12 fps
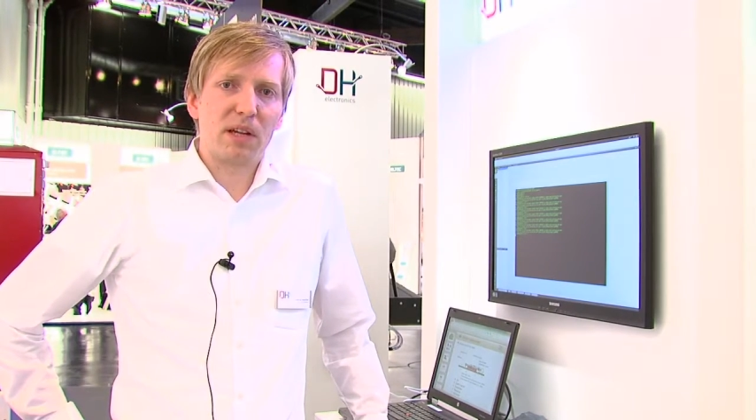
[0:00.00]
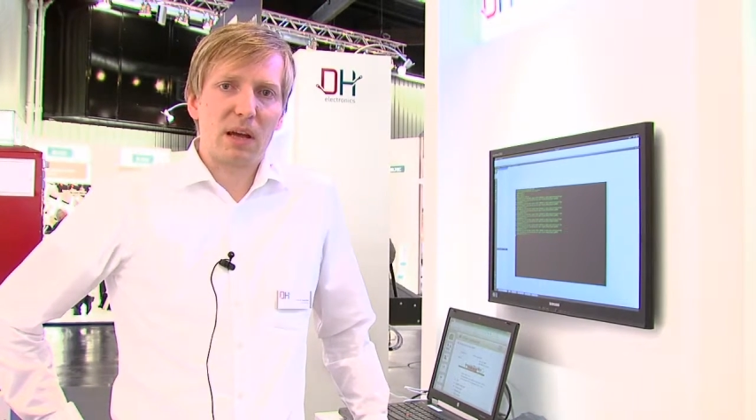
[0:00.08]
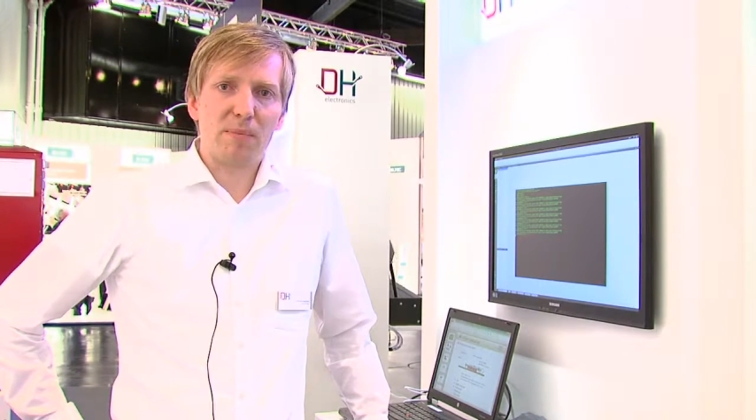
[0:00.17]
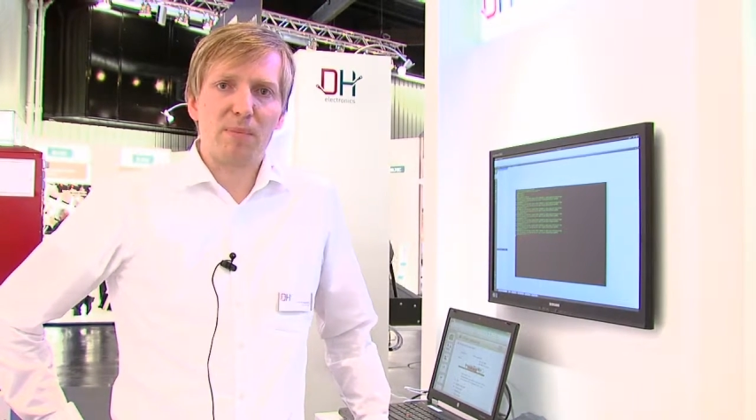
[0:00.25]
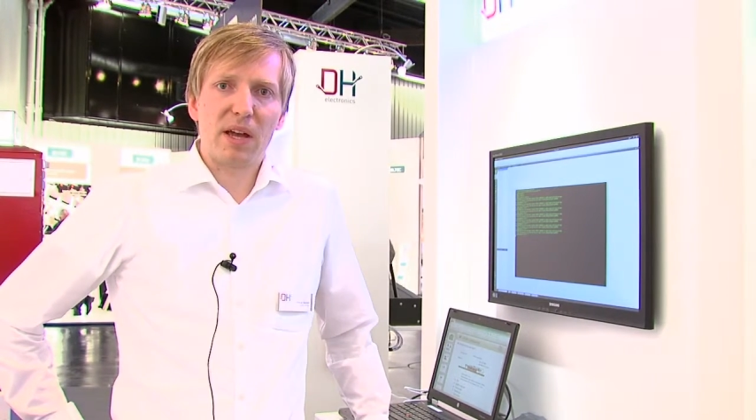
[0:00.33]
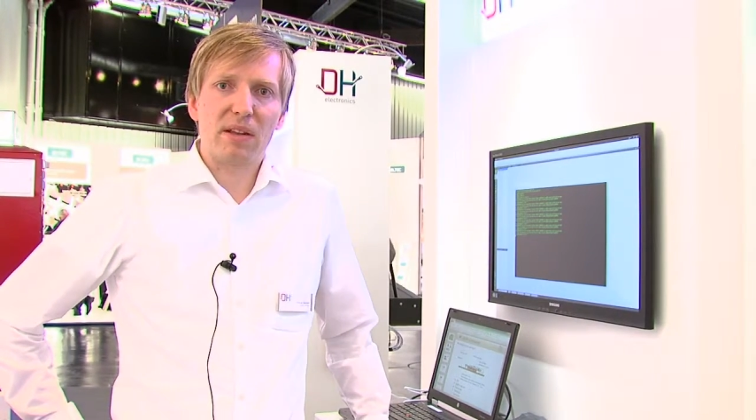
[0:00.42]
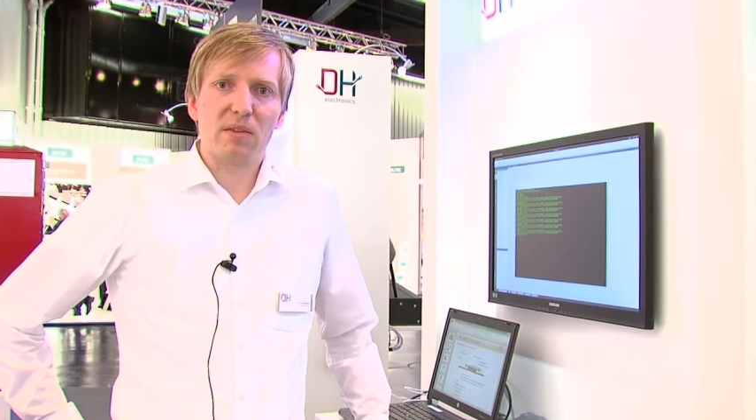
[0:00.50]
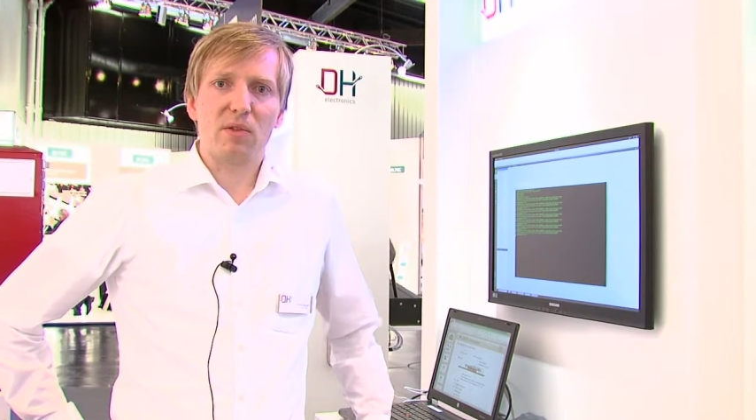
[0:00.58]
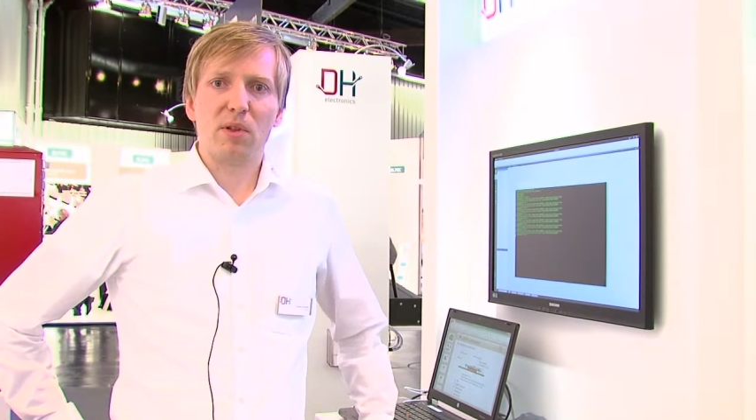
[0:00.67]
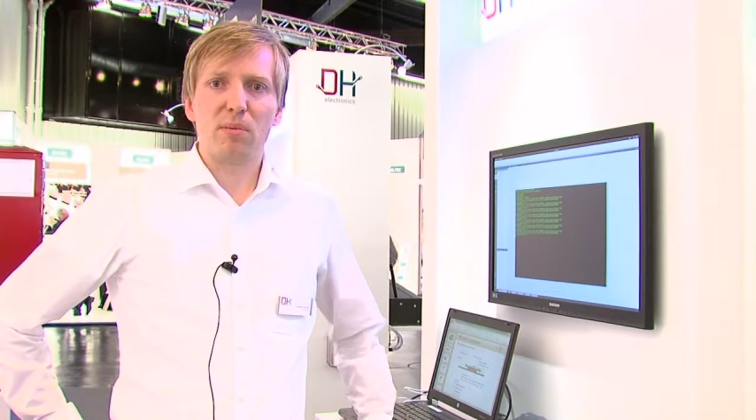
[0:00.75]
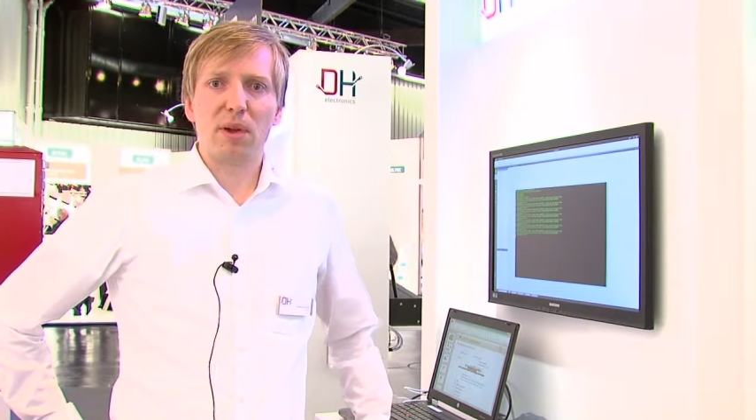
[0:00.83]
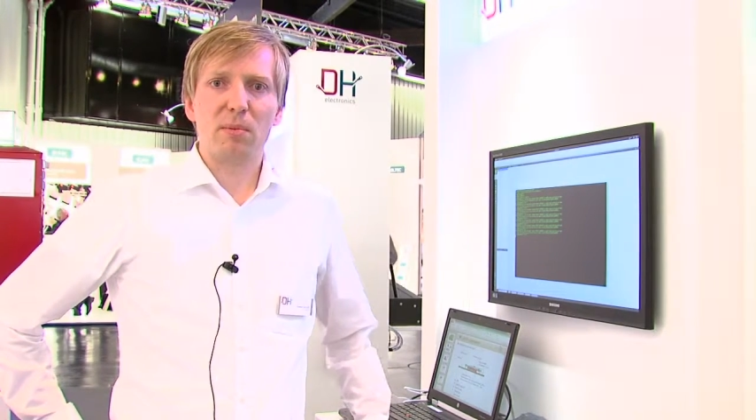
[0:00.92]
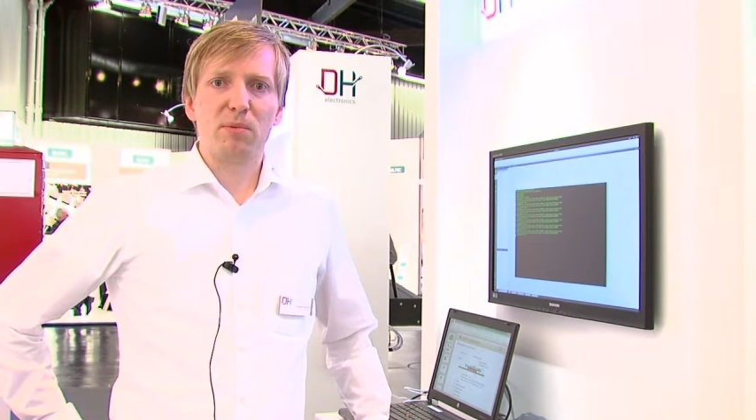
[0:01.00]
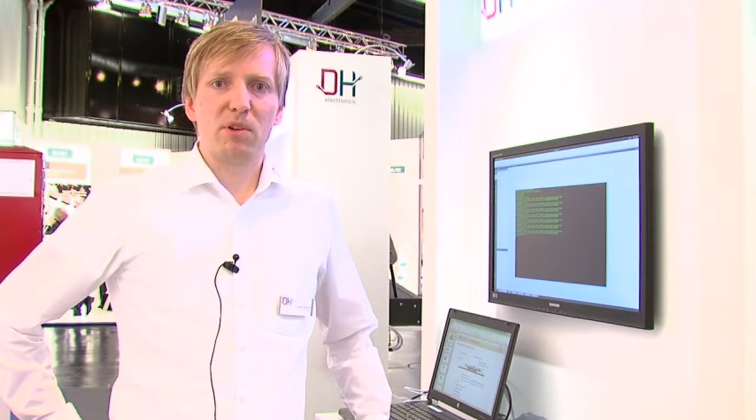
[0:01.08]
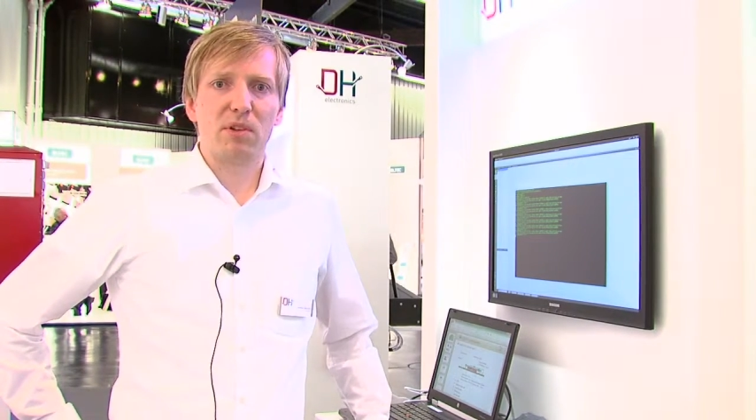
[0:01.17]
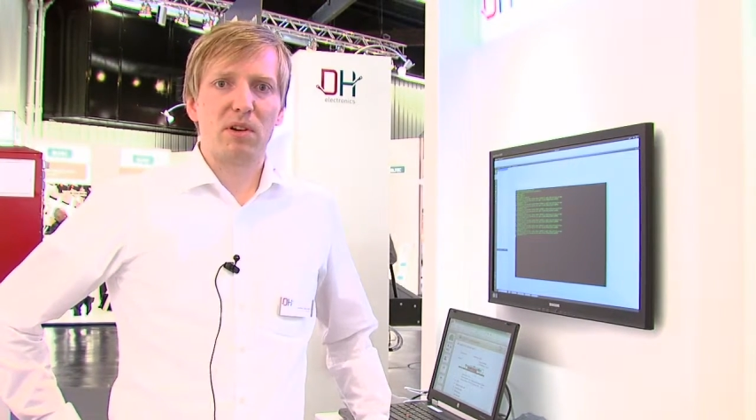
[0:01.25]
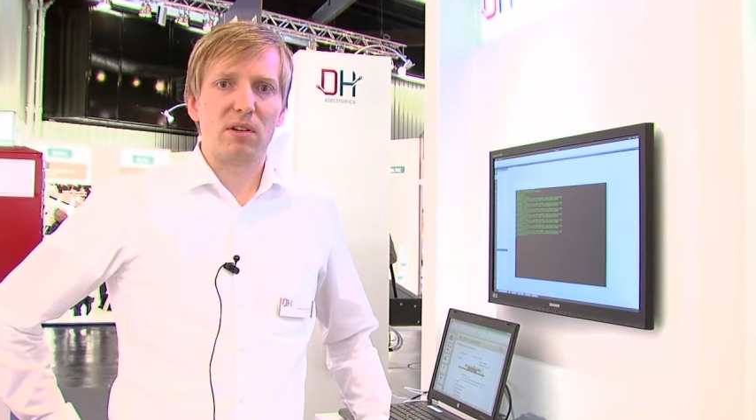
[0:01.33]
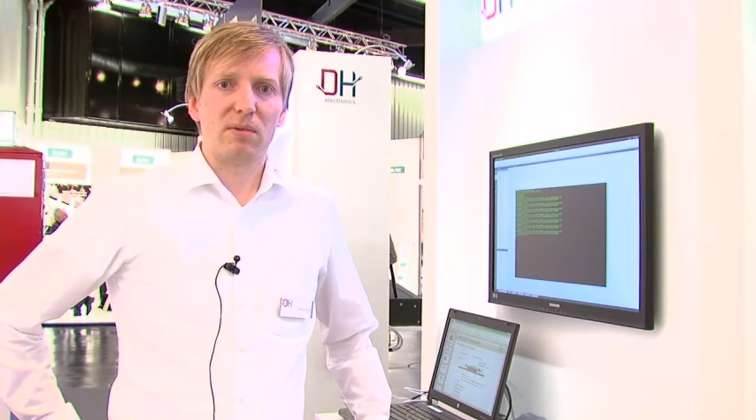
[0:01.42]
gap pad to the
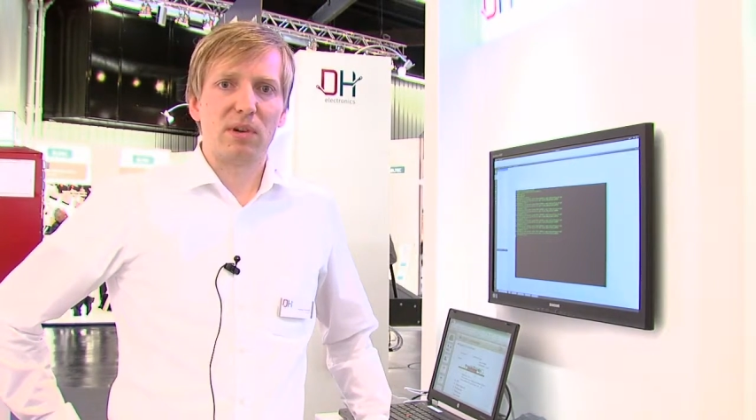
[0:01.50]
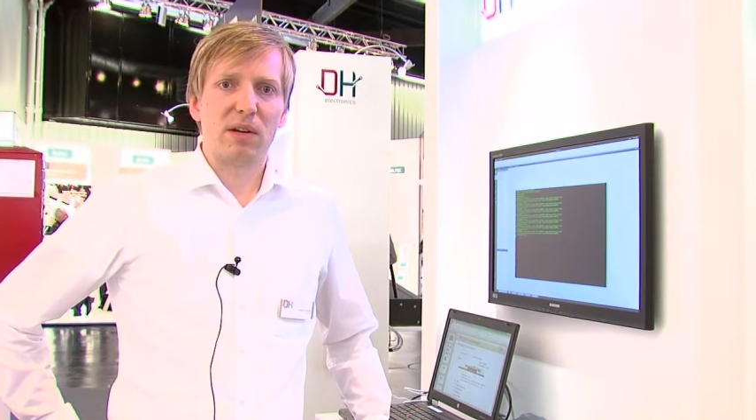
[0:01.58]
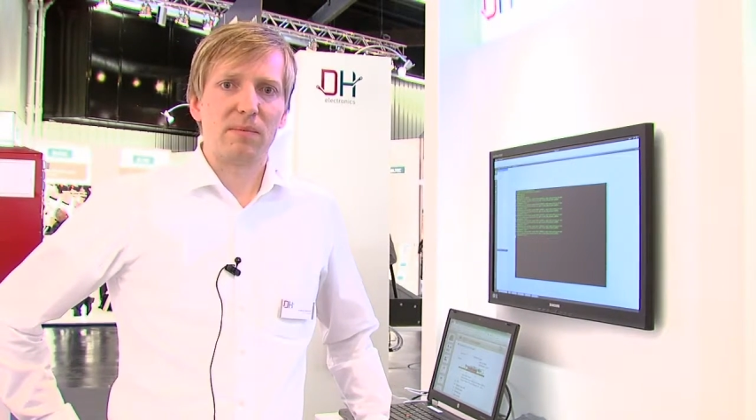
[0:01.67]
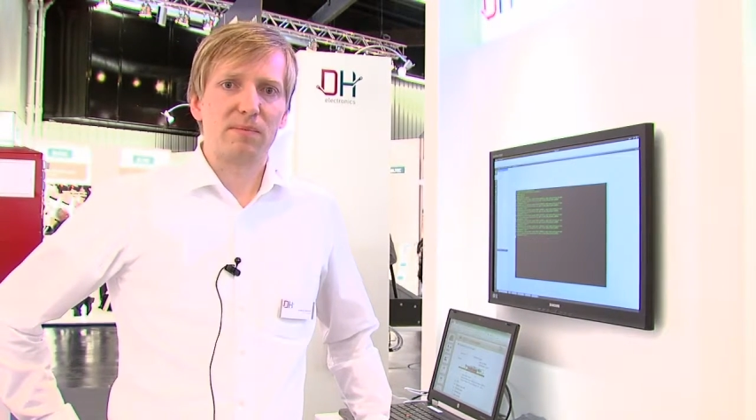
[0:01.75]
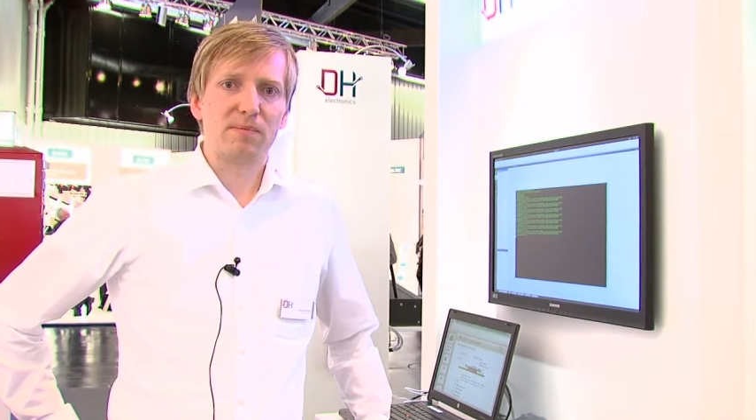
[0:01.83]
mainboard hardware